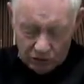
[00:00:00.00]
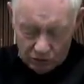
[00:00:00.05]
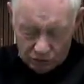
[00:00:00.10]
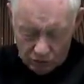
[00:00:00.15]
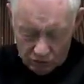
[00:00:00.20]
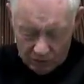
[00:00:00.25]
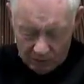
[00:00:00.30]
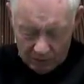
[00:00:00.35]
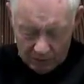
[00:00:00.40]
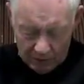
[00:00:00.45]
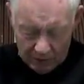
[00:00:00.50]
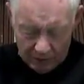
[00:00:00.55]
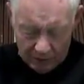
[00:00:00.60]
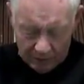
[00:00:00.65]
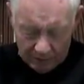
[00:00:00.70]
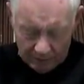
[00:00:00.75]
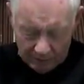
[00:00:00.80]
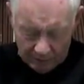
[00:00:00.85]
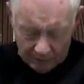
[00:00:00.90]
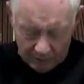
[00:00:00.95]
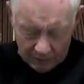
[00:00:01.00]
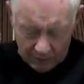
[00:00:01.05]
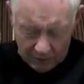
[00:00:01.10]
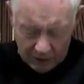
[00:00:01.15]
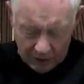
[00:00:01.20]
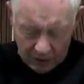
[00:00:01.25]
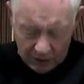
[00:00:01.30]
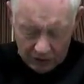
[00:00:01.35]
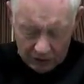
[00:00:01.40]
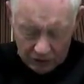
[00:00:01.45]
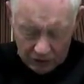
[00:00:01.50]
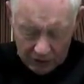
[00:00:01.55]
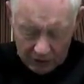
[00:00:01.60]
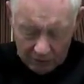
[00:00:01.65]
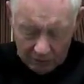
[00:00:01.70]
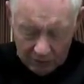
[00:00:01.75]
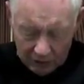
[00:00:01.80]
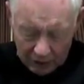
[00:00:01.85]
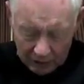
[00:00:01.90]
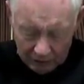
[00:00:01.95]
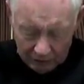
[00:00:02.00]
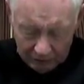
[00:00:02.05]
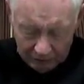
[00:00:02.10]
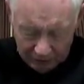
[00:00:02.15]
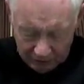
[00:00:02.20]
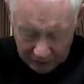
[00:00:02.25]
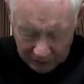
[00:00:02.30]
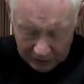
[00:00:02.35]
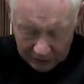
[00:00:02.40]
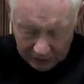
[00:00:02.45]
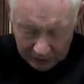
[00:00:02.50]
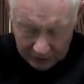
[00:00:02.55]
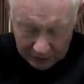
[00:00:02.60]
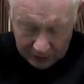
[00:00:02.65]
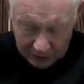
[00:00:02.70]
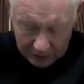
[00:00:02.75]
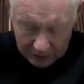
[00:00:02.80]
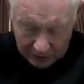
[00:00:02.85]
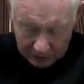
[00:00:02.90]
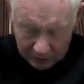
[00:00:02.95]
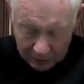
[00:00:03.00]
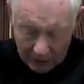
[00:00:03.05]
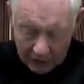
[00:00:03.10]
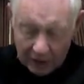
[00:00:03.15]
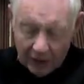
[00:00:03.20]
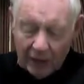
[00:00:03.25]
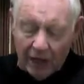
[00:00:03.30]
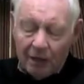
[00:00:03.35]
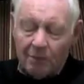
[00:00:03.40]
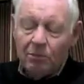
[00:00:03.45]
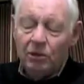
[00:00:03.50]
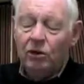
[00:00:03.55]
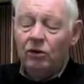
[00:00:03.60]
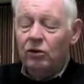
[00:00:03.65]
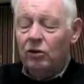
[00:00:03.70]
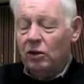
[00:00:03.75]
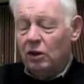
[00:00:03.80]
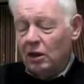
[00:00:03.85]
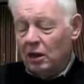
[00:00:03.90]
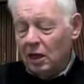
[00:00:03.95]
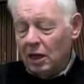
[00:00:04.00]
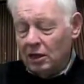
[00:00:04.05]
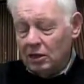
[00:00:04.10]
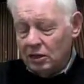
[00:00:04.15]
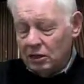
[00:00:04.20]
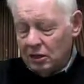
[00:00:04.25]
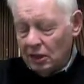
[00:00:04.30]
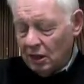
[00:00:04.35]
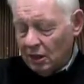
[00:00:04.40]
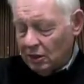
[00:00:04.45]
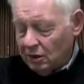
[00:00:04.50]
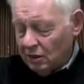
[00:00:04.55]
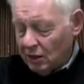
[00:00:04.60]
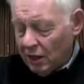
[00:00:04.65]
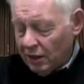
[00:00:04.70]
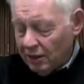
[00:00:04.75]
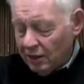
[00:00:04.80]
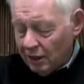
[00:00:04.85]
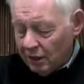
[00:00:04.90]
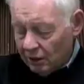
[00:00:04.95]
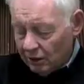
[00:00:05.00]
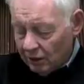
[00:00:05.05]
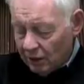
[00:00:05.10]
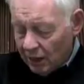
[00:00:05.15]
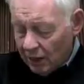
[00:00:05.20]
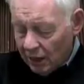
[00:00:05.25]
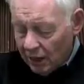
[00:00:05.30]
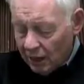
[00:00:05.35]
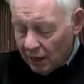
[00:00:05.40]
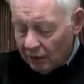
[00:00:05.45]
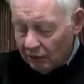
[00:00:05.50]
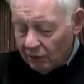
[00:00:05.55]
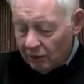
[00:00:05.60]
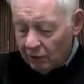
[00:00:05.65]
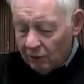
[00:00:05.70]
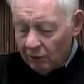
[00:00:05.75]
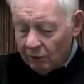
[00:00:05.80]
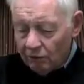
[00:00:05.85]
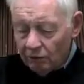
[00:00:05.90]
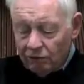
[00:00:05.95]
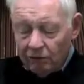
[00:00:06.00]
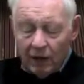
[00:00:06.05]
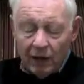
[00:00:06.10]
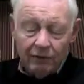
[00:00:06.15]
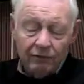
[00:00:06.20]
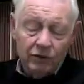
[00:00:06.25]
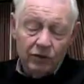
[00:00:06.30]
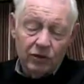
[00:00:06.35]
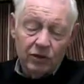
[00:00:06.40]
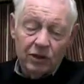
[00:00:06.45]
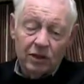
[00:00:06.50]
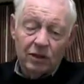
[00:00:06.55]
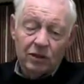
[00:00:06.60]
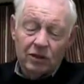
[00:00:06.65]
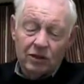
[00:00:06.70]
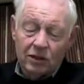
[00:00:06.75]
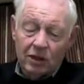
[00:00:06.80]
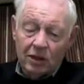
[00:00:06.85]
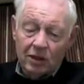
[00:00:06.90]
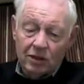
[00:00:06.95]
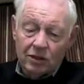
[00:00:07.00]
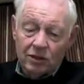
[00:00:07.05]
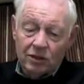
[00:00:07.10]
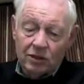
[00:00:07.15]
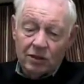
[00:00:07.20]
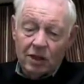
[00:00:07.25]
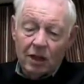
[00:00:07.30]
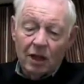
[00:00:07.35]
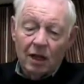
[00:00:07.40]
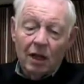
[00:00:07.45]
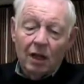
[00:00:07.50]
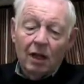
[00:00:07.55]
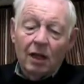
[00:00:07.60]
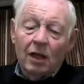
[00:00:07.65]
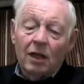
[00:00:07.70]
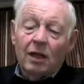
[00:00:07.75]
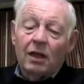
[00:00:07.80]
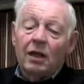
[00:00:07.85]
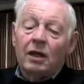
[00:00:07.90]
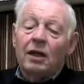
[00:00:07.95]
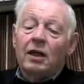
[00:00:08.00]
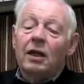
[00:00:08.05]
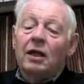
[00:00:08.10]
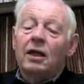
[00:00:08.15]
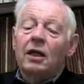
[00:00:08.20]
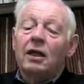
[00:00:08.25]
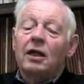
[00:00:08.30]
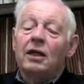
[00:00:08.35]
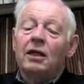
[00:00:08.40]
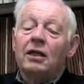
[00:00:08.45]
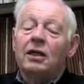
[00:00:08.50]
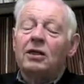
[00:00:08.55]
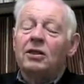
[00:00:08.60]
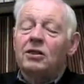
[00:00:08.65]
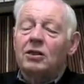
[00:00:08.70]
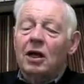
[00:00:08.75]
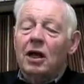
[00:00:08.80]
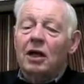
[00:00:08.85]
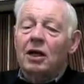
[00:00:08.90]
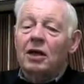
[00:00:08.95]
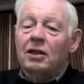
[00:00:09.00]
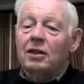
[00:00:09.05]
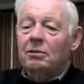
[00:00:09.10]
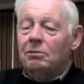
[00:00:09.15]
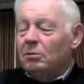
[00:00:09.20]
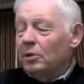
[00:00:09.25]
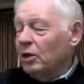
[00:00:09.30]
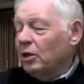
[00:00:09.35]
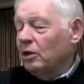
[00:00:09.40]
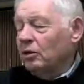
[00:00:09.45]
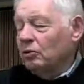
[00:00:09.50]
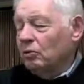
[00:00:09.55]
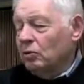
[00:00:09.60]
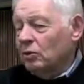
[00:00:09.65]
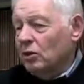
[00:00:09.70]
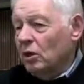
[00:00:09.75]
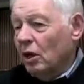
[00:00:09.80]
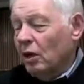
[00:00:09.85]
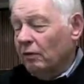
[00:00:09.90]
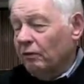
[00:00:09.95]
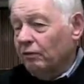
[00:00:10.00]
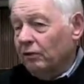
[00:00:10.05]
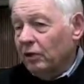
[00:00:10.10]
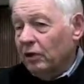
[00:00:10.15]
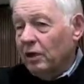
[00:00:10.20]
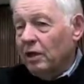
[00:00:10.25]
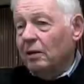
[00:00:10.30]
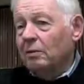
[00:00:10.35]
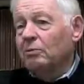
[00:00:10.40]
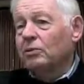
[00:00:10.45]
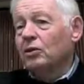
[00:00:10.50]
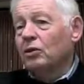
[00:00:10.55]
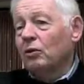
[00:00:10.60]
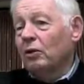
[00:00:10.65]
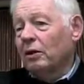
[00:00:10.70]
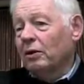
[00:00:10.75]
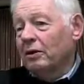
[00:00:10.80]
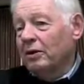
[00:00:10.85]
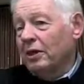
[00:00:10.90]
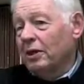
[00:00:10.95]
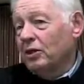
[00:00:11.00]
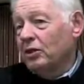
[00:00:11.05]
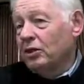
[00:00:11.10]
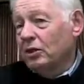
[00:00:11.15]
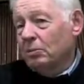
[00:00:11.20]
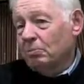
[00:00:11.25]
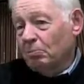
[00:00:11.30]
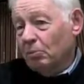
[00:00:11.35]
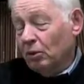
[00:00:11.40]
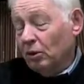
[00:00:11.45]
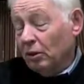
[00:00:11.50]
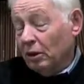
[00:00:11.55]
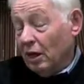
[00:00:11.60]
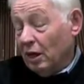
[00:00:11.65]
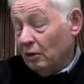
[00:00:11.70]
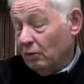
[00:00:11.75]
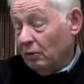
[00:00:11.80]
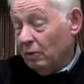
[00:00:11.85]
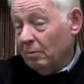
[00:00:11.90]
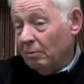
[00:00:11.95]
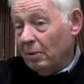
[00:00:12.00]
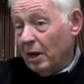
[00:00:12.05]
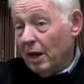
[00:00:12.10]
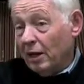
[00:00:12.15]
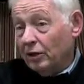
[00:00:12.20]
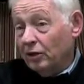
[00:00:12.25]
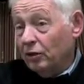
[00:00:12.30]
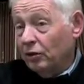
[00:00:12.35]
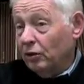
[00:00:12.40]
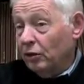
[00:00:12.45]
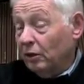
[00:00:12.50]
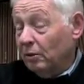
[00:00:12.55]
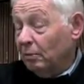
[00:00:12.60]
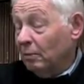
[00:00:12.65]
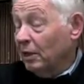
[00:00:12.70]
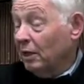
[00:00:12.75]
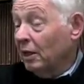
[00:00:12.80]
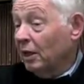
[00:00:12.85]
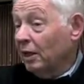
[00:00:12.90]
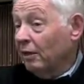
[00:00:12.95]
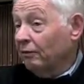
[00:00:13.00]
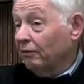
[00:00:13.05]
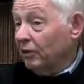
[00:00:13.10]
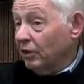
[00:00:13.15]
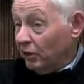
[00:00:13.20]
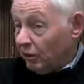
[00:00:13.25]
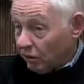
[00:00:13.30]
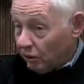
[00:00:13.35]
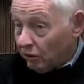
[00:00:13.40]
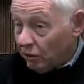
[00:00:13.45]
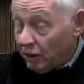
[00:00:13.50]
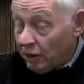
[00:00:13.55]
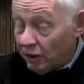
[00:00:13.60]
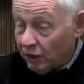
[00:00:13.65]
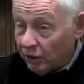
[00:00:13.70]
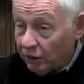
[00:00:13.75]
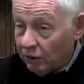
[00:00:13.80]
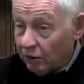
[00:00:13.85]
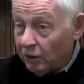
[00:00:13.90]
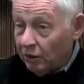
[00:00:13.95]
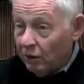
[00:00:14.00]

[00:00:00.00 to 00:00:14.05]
woman. She left Finland, came here to the United States. I think they had 5 or 6 sons. He decided that marriage was not for him, so he just pulled out and went back to Europe and left her here